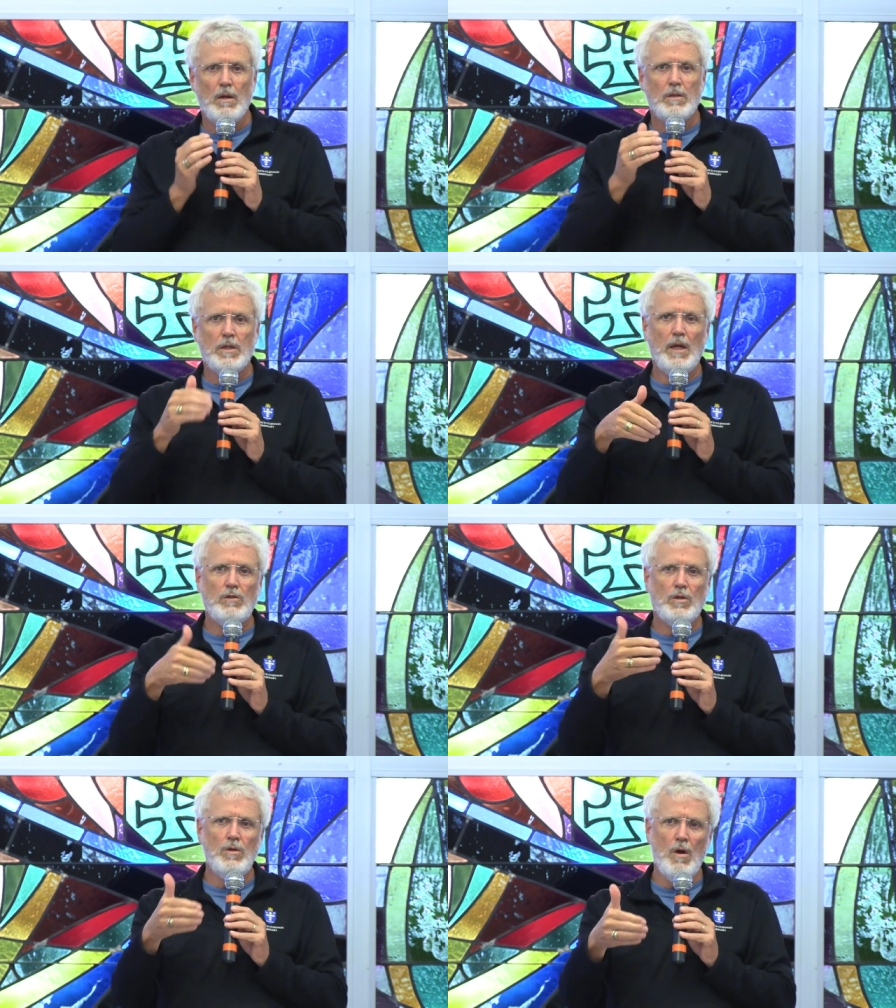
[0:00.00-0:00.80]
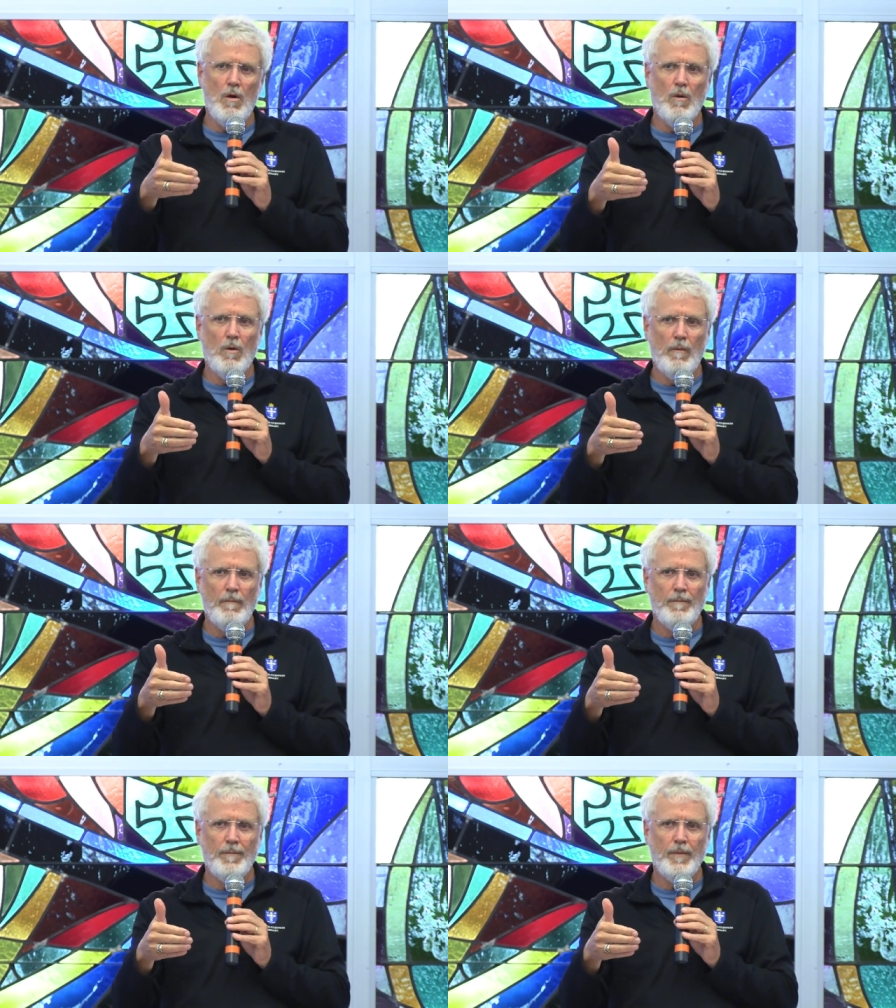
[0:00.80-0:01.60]
Saints know
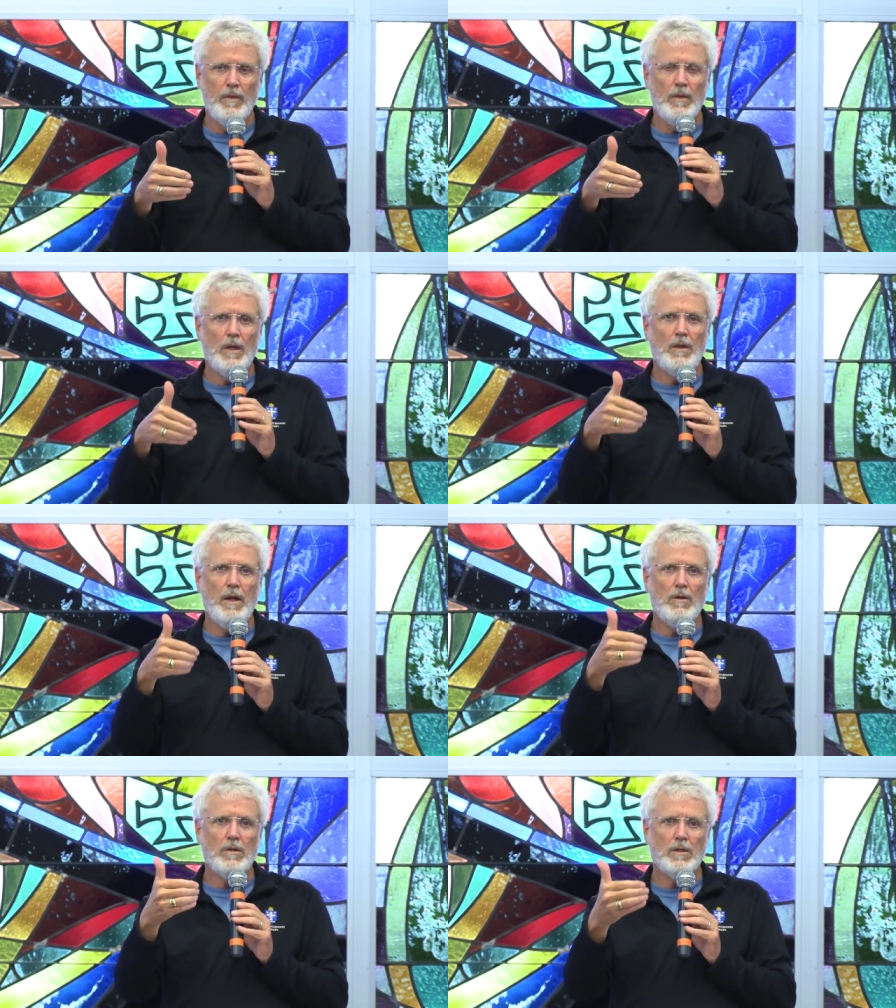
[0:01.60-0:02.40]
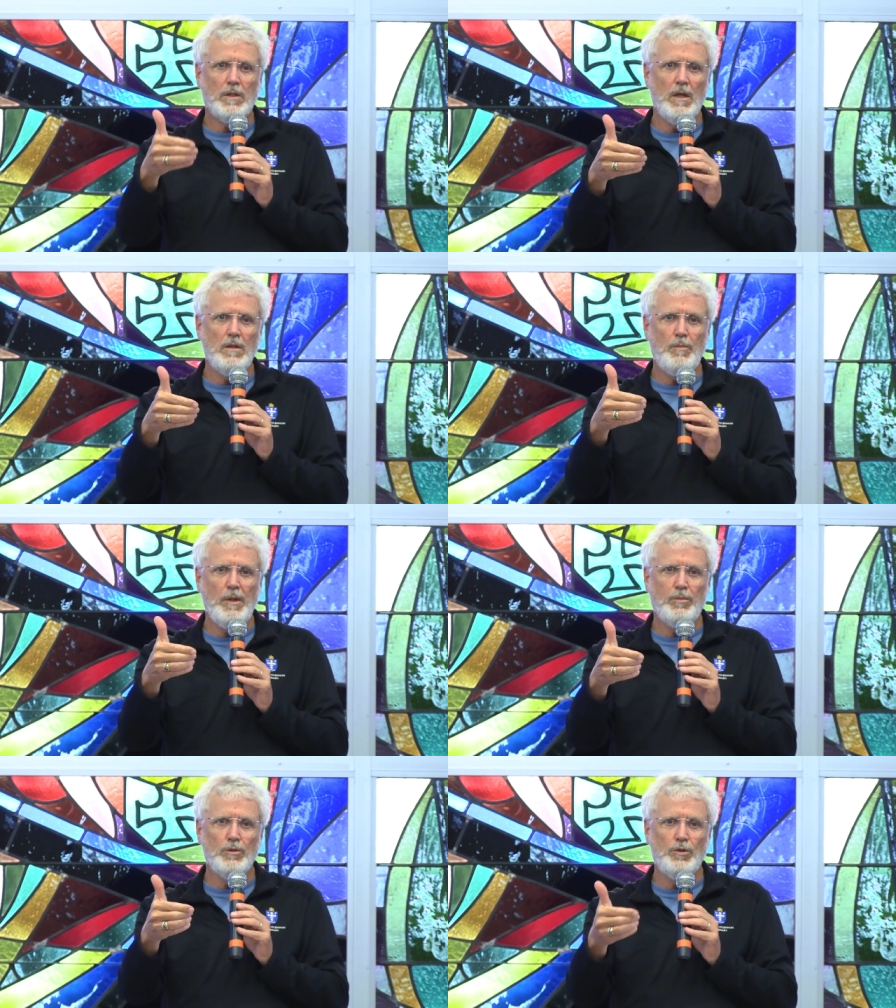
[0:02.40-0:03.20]
that they are to send
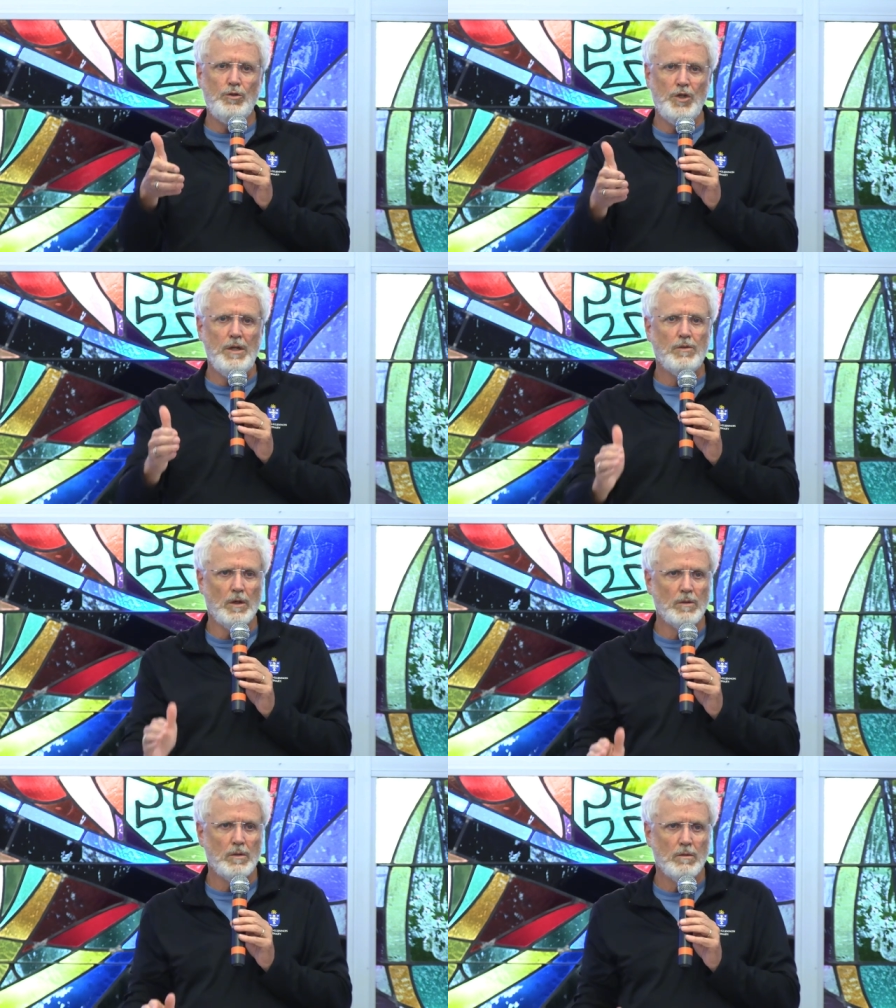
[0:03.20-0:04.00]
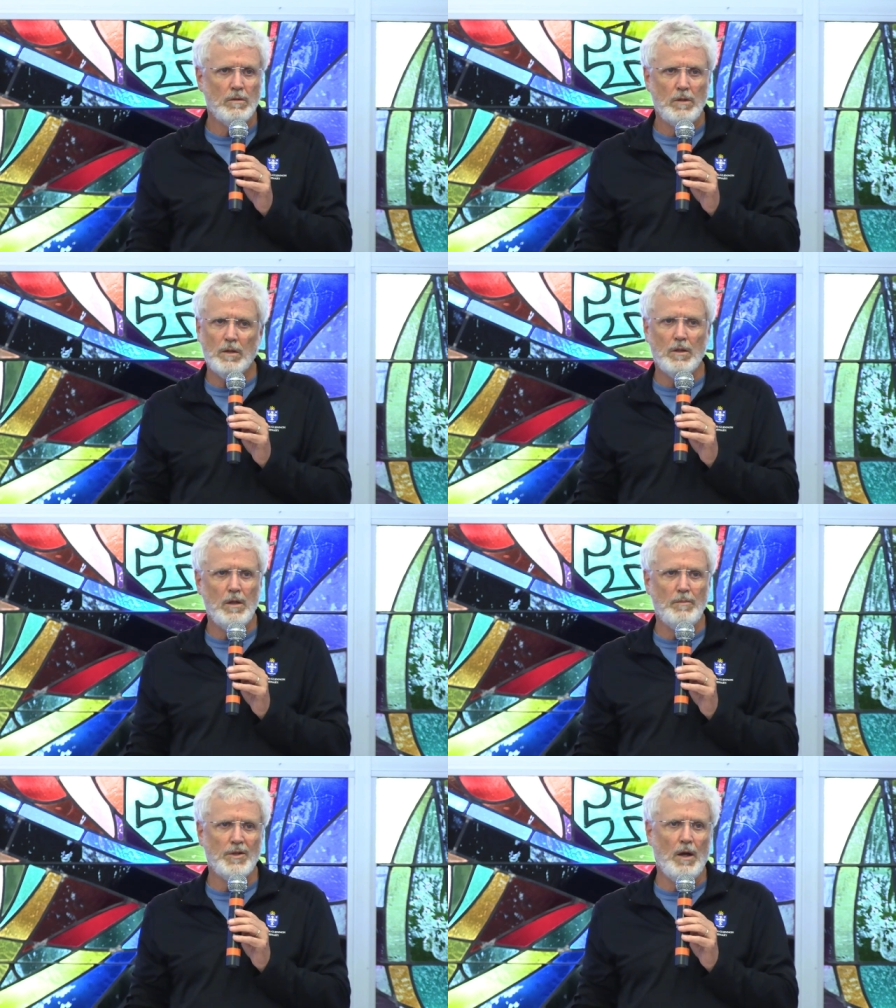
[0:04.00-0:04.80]
people to Jesus, not to
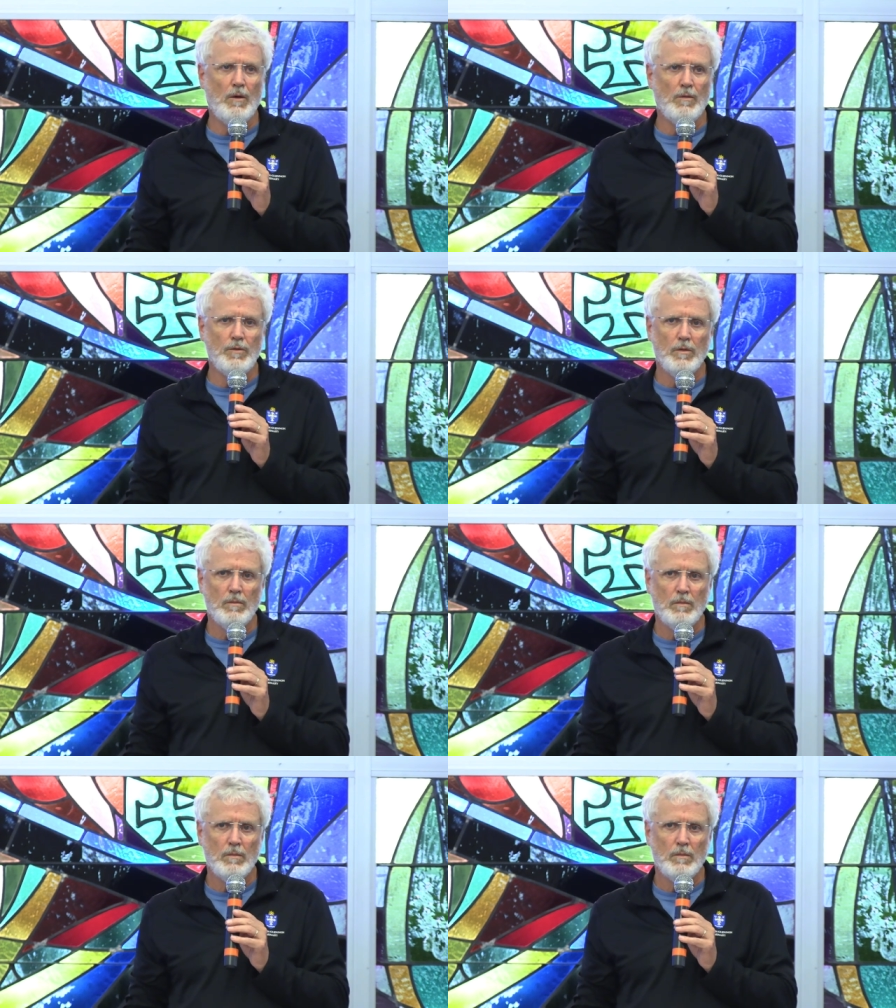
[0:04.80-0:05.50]
themselves.